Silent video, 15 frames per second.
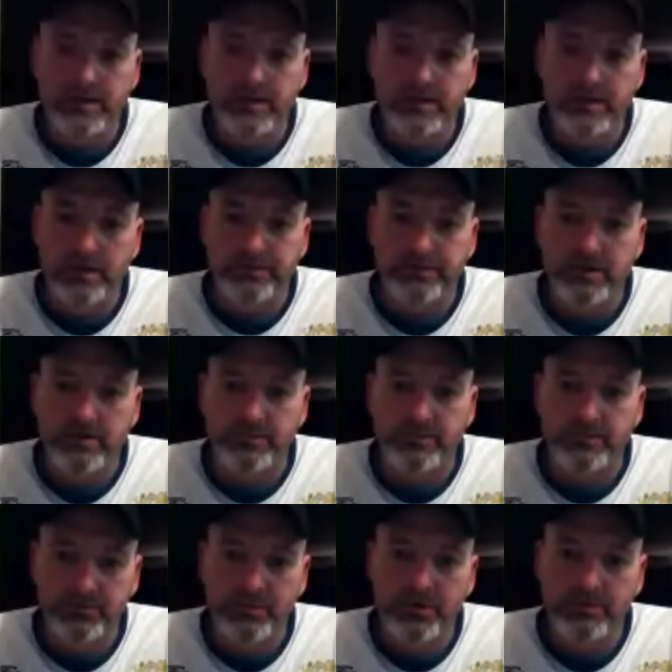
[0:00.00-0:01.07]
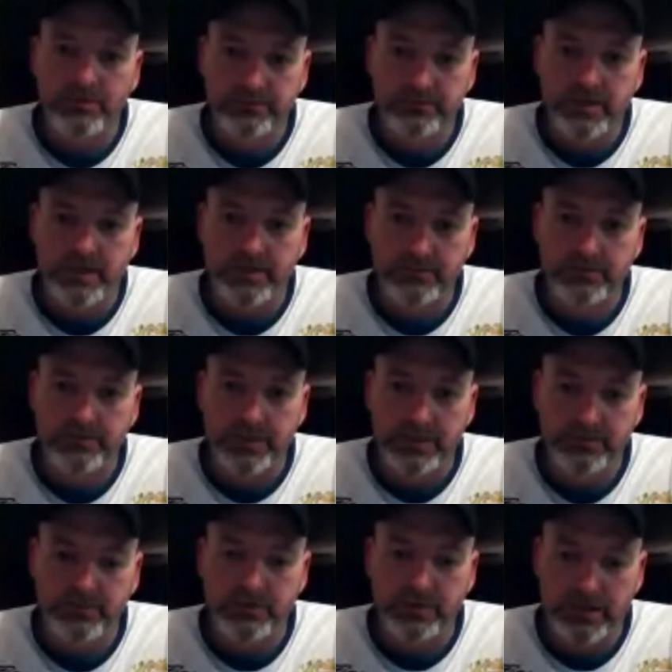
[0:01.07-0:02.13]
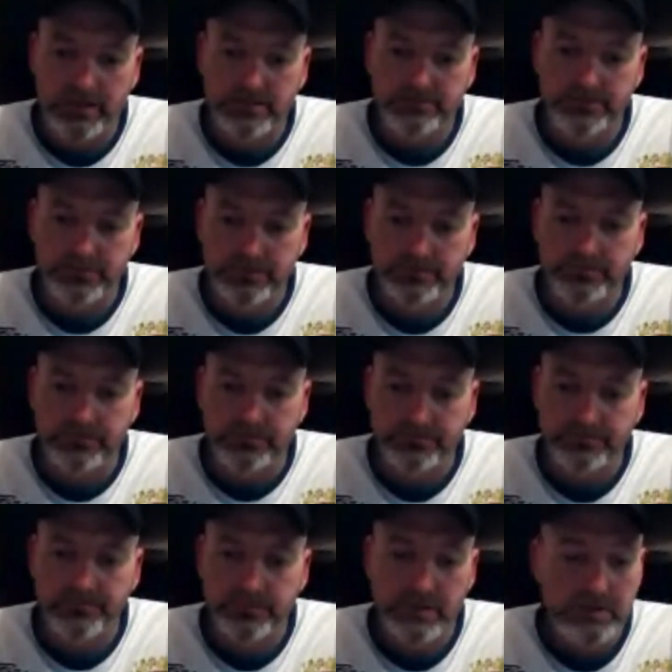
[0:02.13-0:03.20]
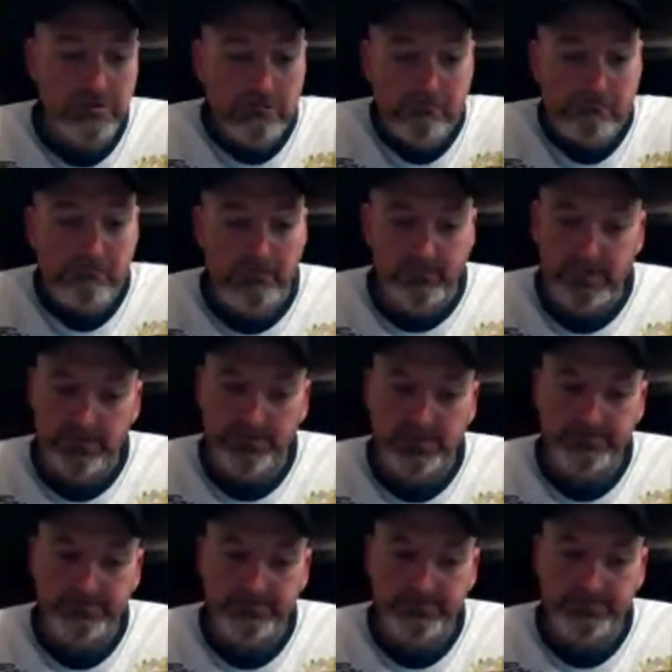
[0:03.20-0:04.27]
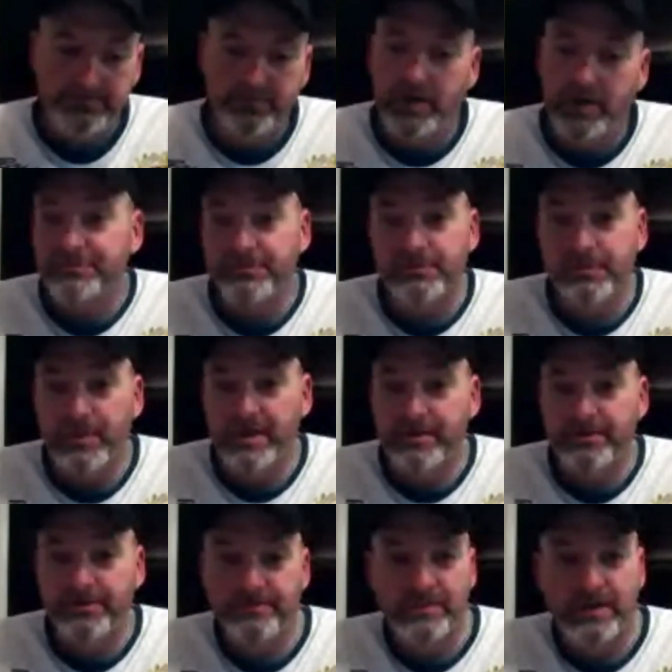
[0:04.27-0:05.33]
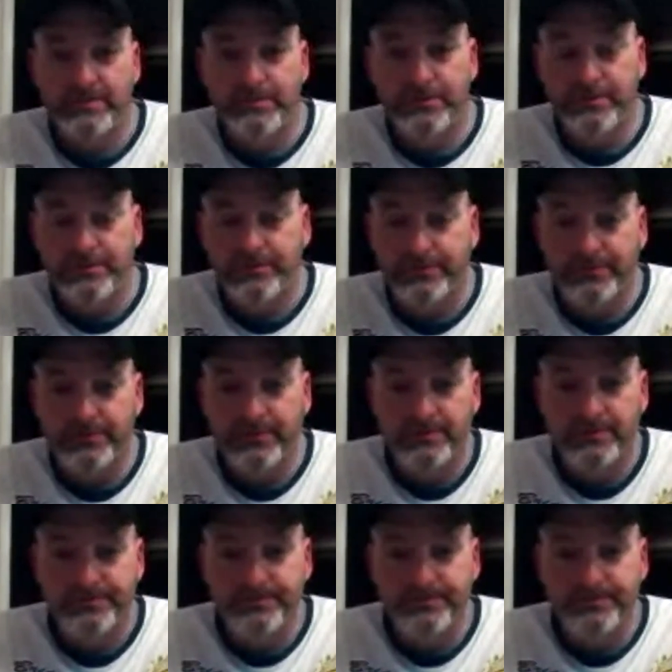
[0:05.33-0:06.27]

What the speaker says: I'll take them in the boat, and I will keep them alive and use them. I mean, the fresher the better in my book. So.